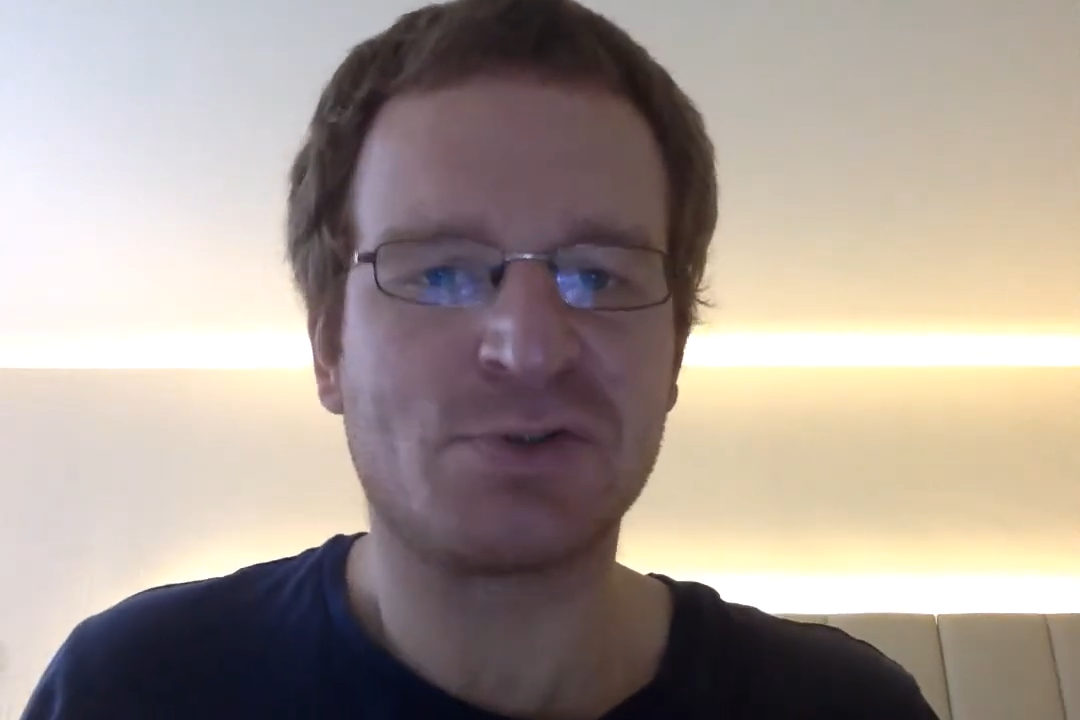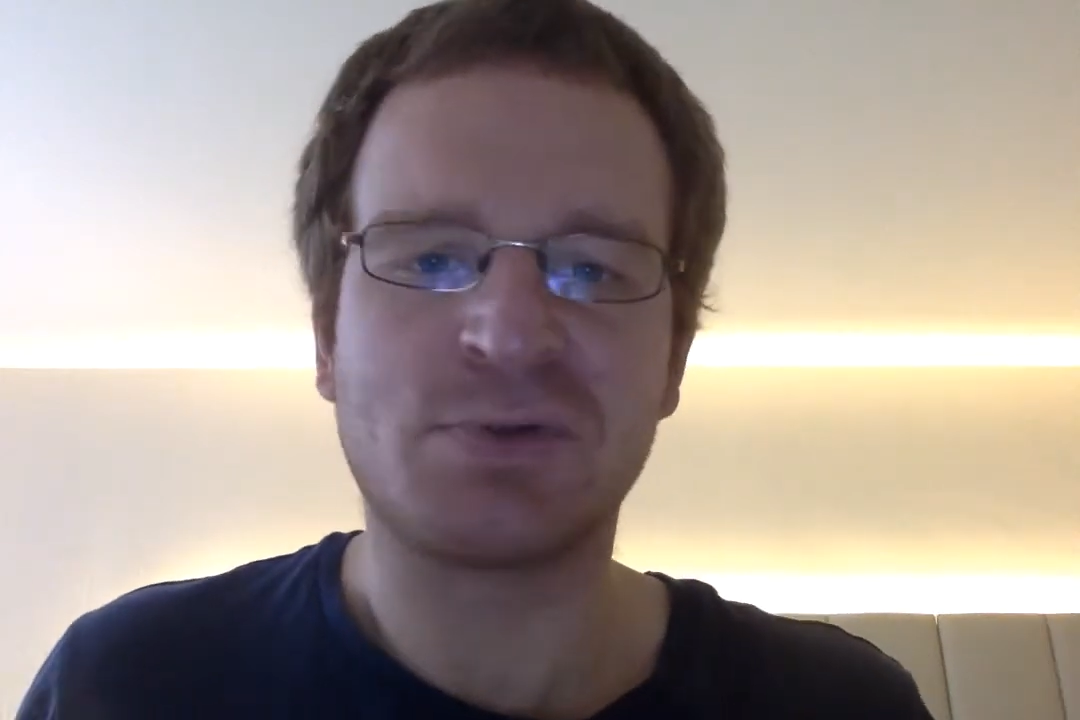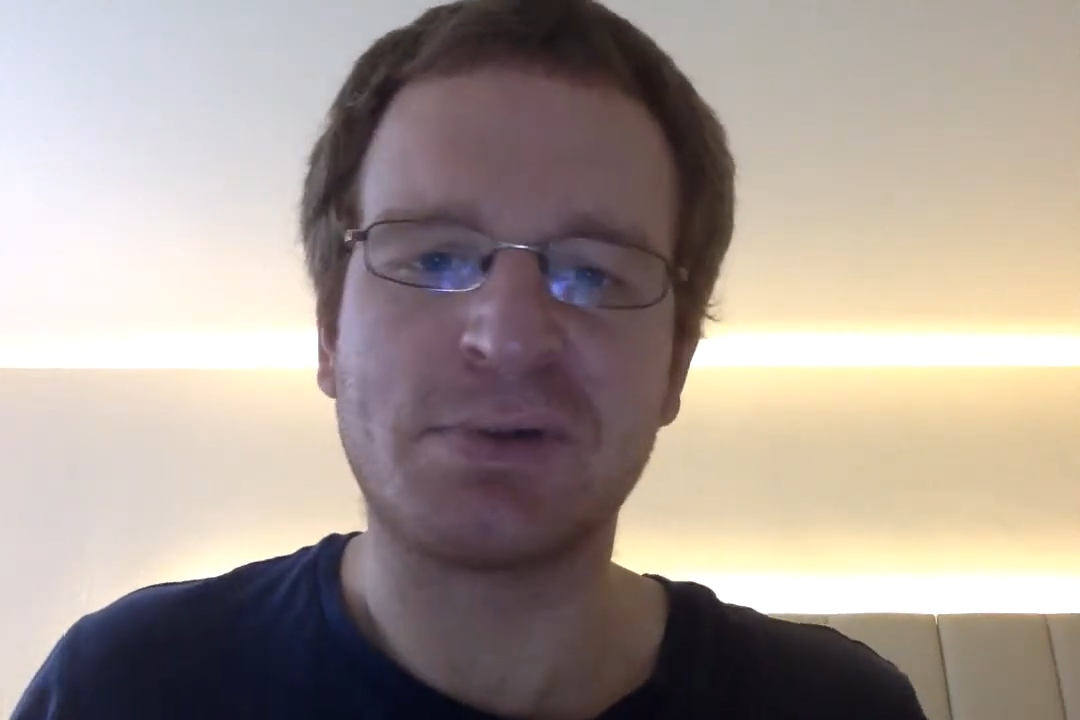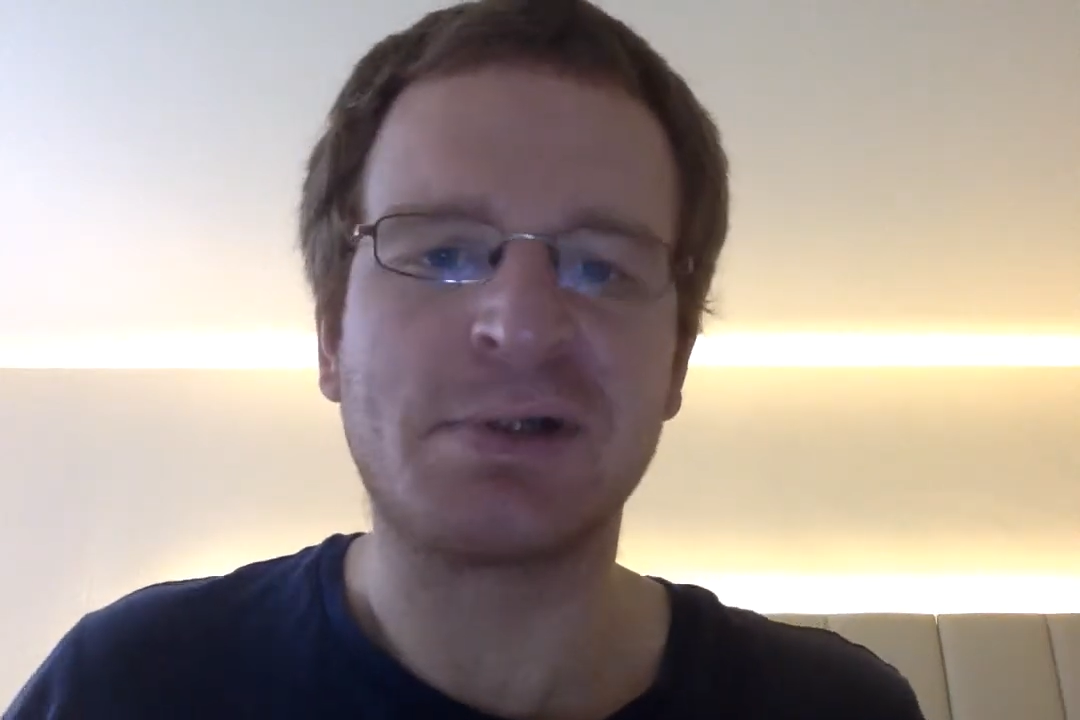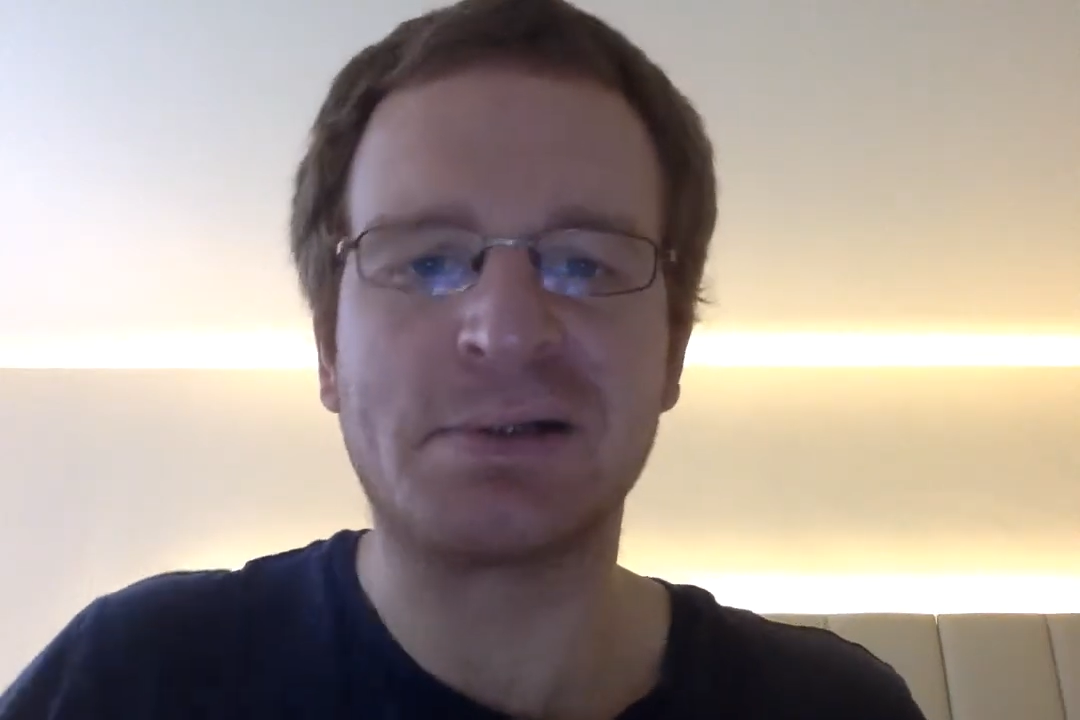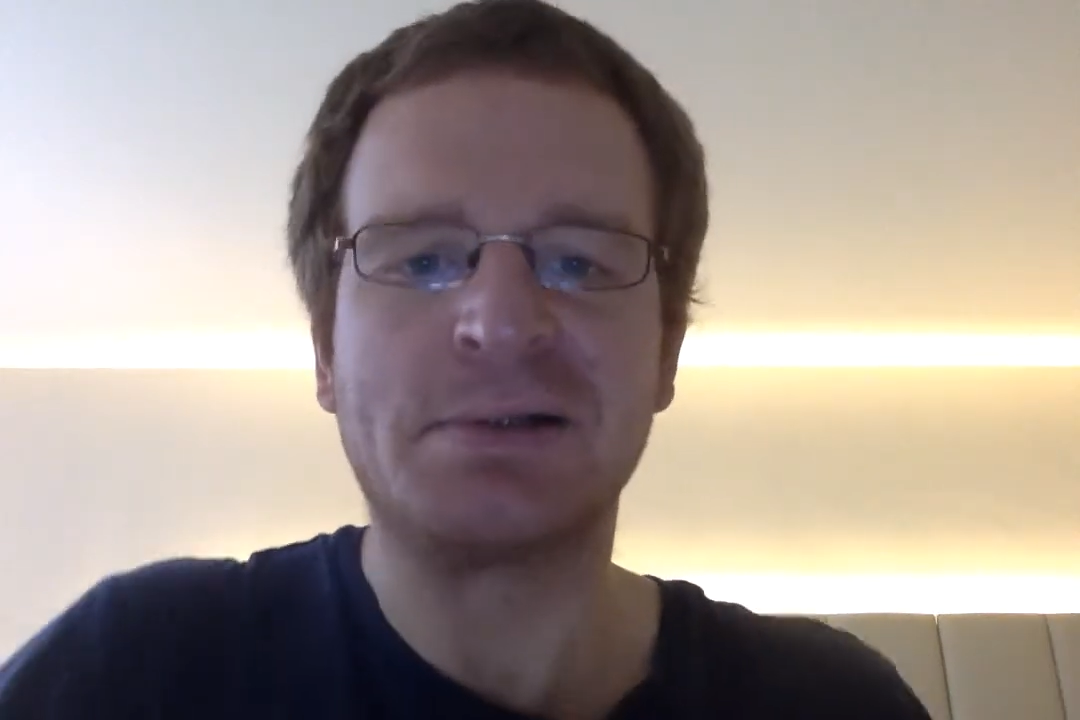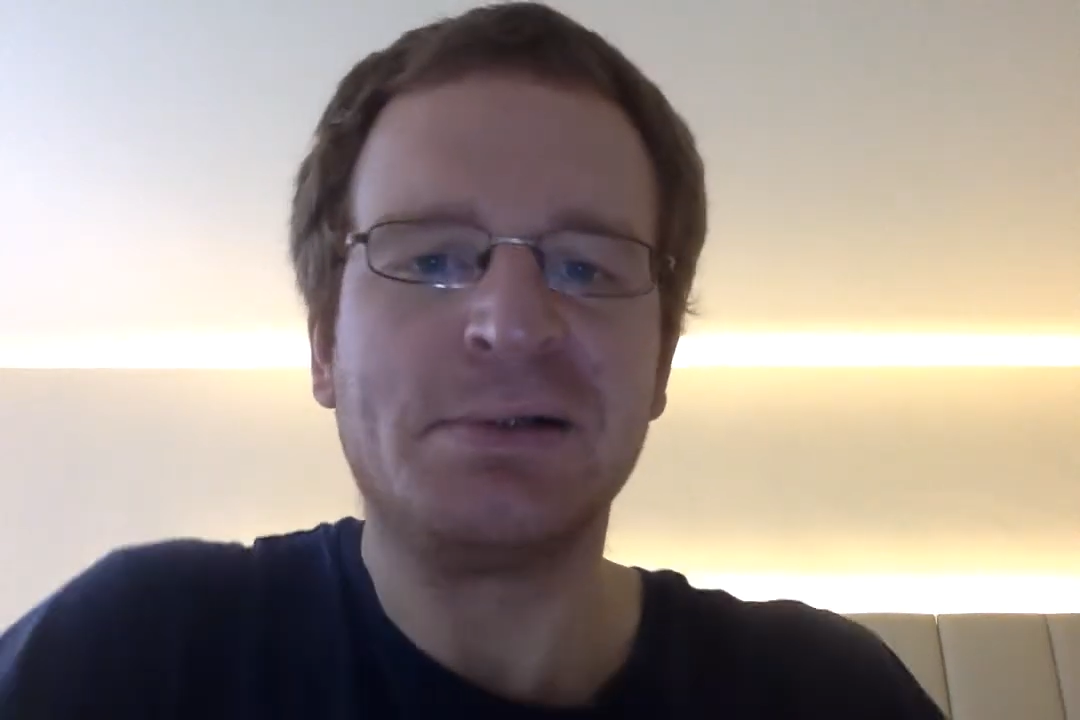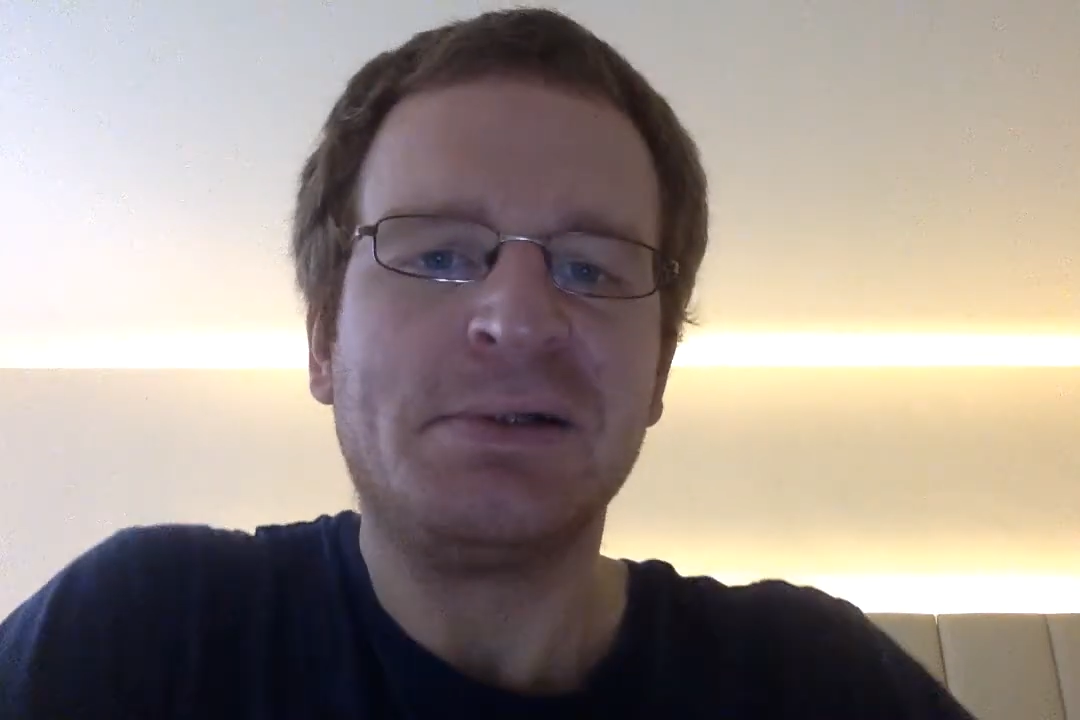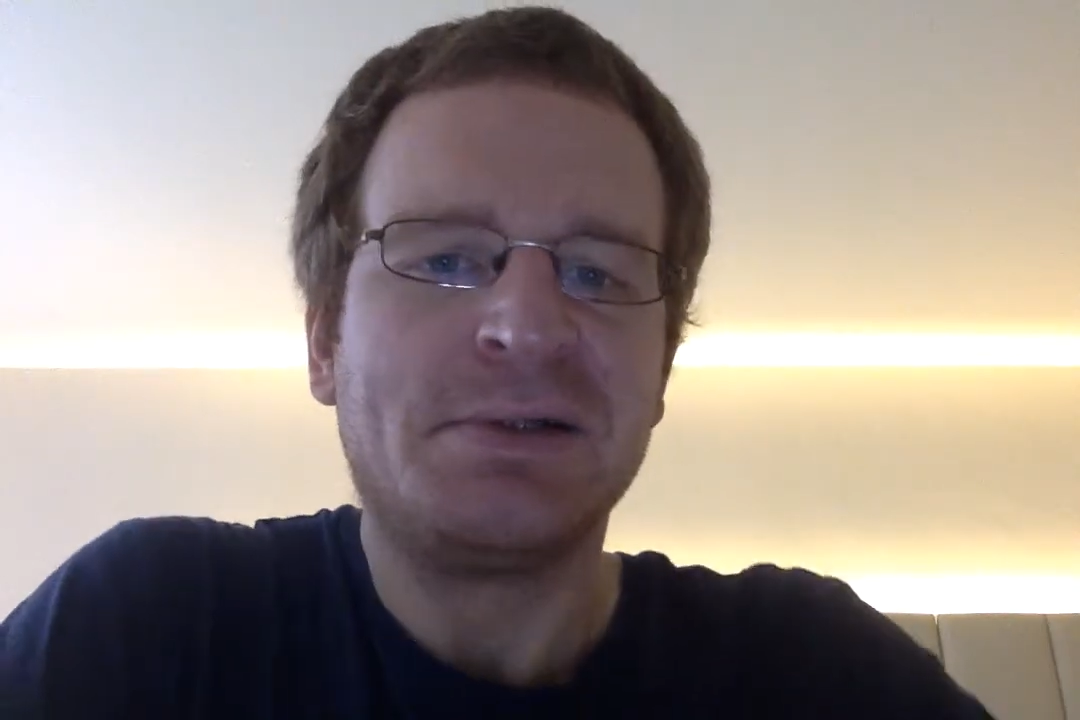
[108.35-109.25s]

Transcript: stronger